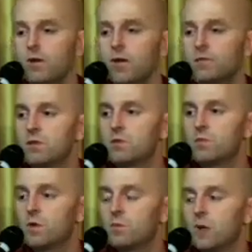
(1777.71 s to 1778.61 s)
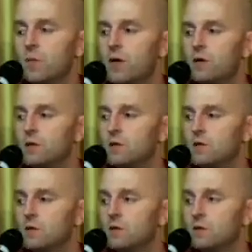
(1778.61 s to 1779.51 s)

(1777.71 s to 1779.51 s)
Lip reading: I have to support my parents,